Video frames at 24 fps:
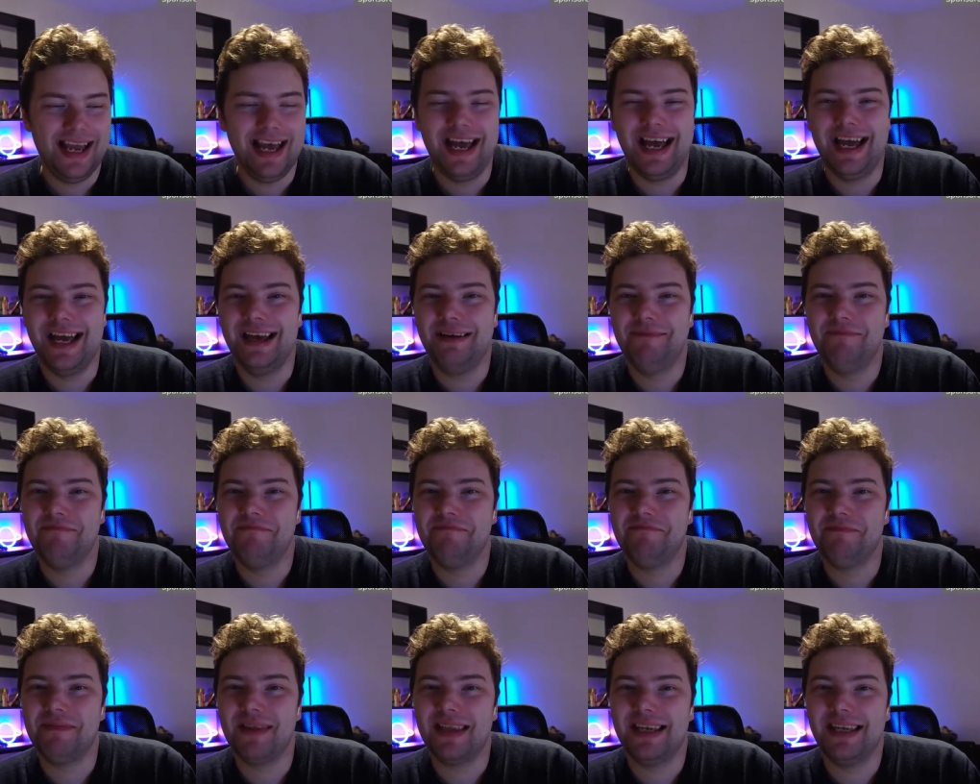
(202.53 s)

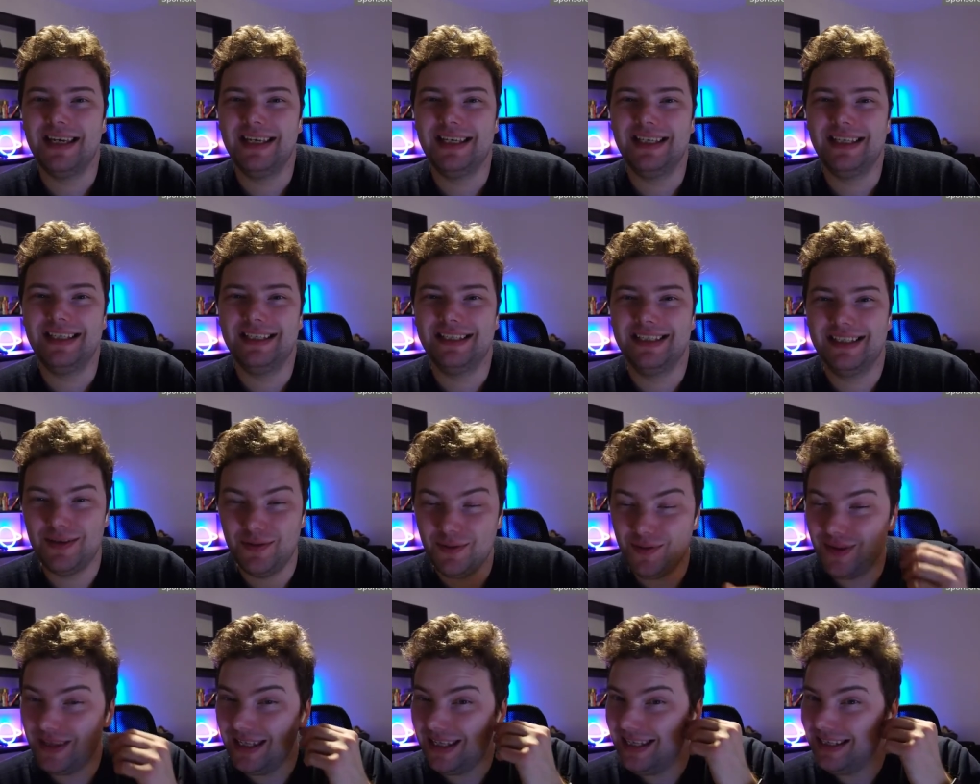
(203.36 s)
Um, so
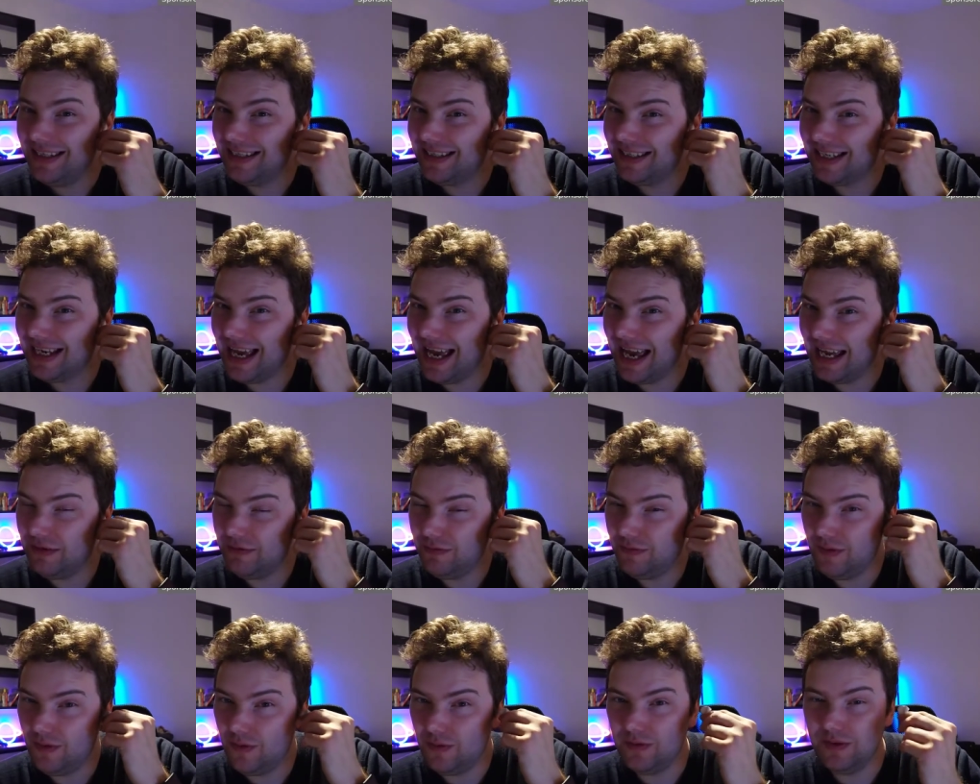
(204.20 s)
these
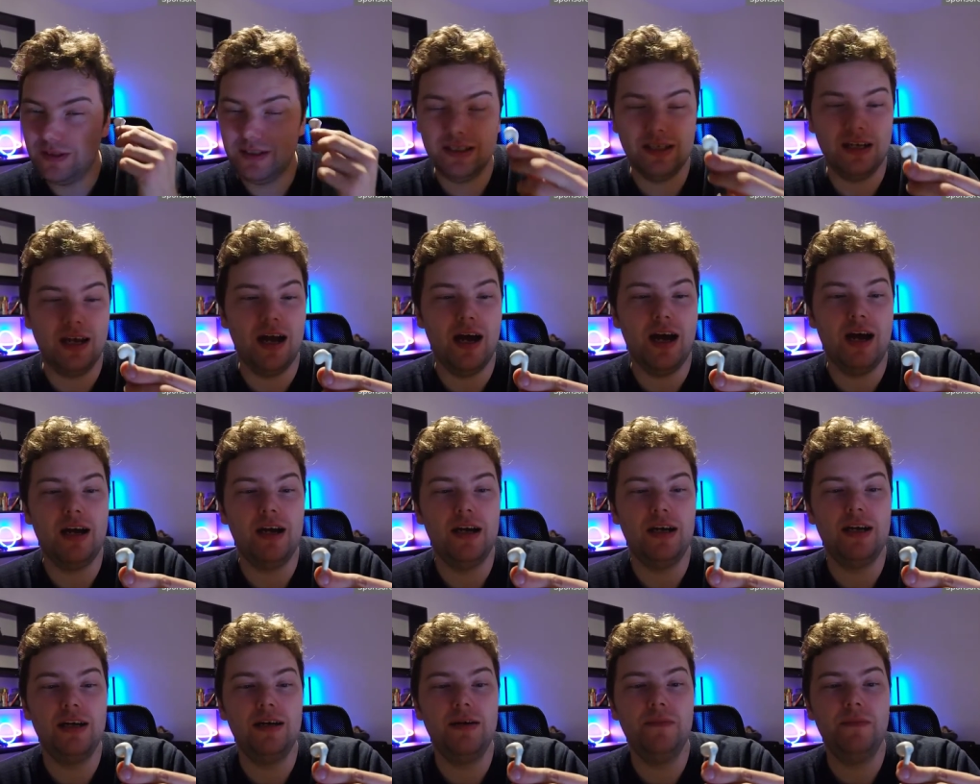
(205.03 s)
headphones
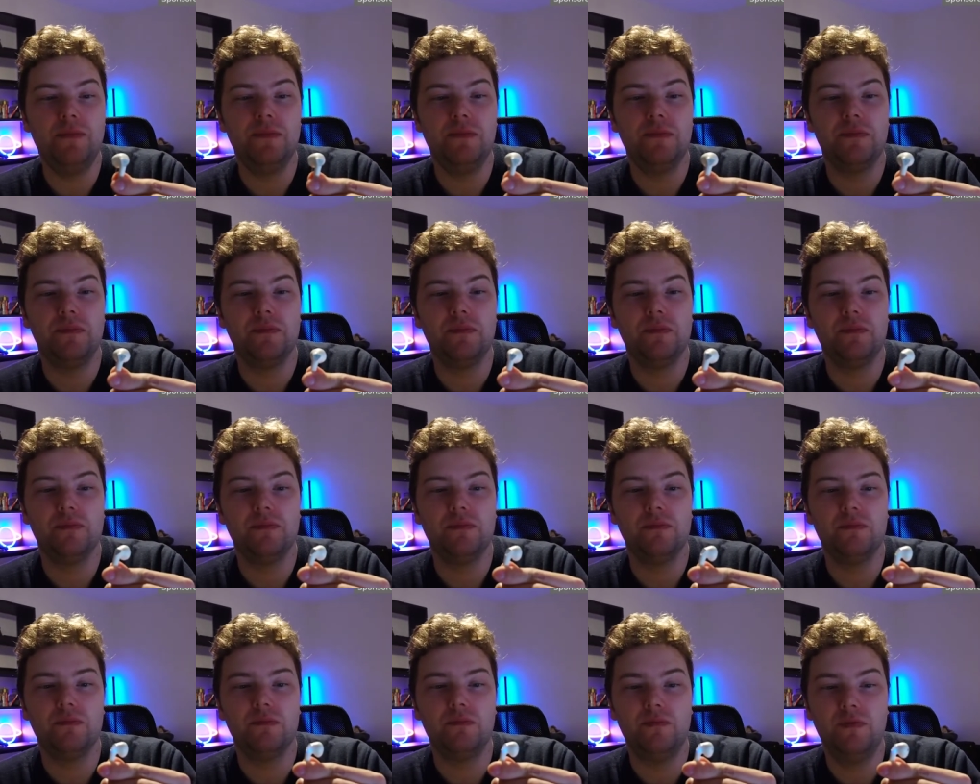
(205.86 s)
are
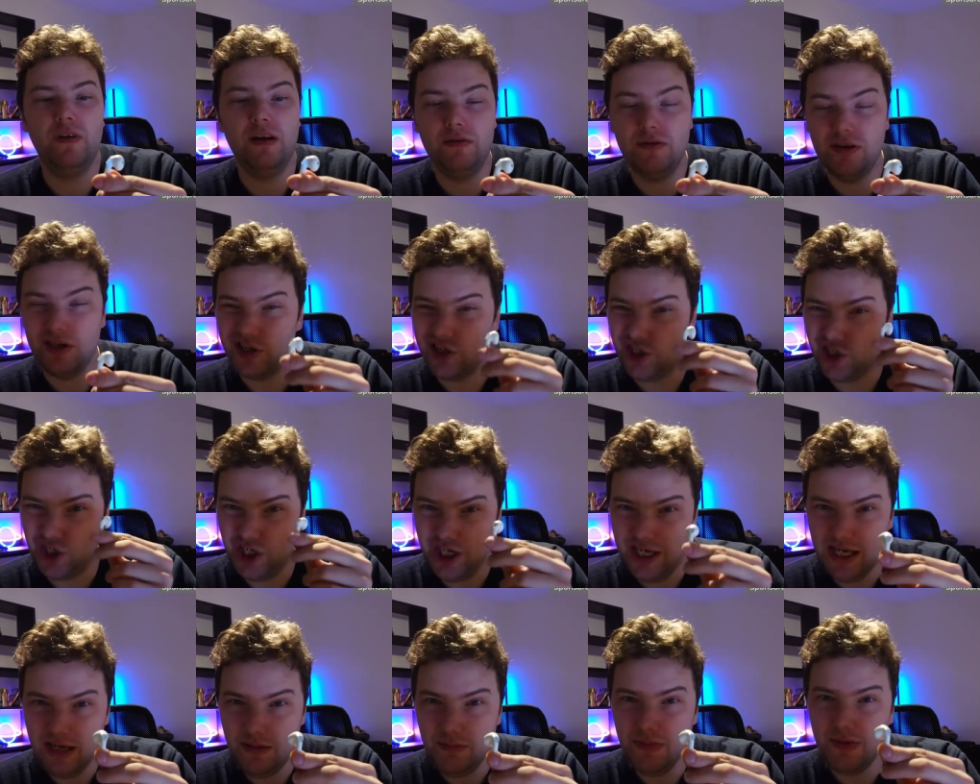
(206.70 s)
very
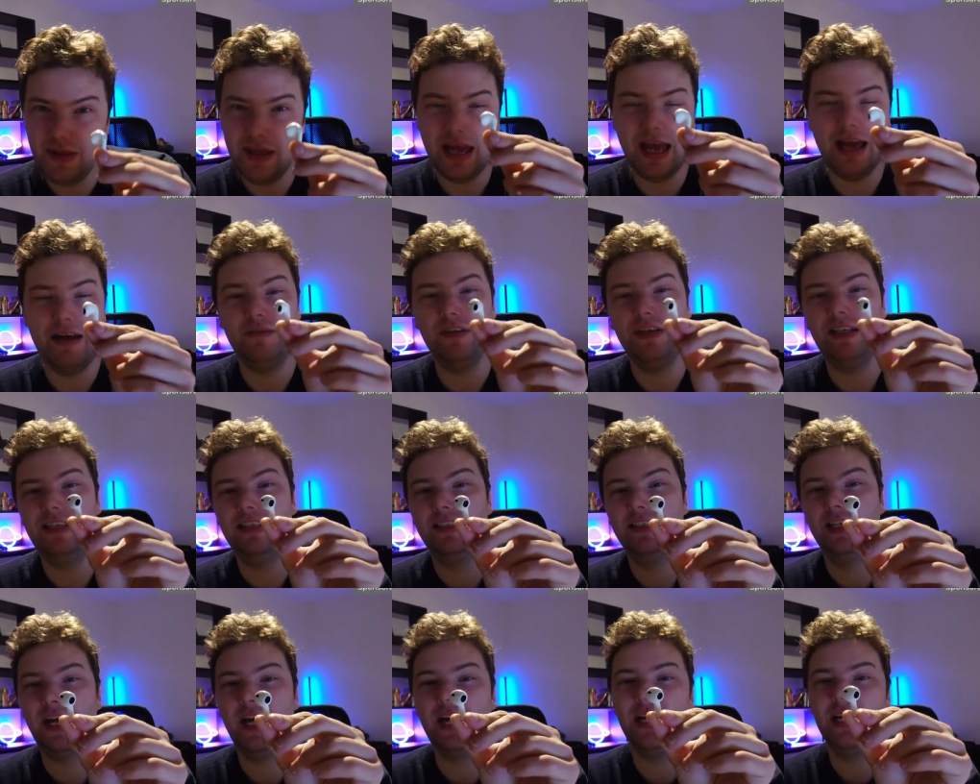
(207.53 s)
cheap. They have a
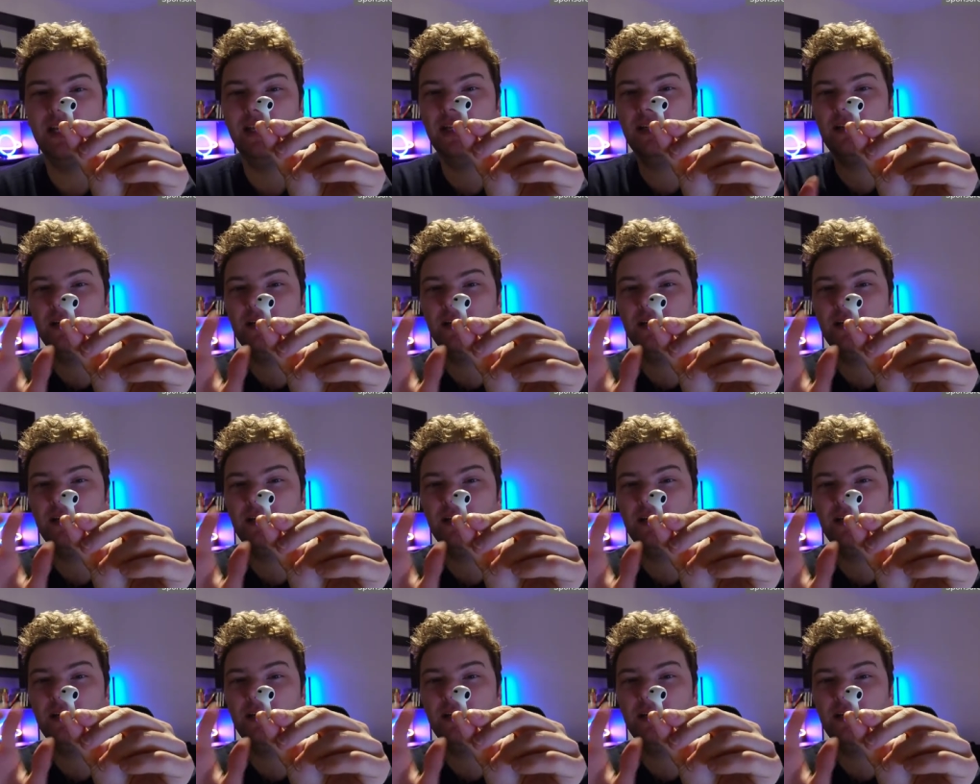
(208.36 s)
design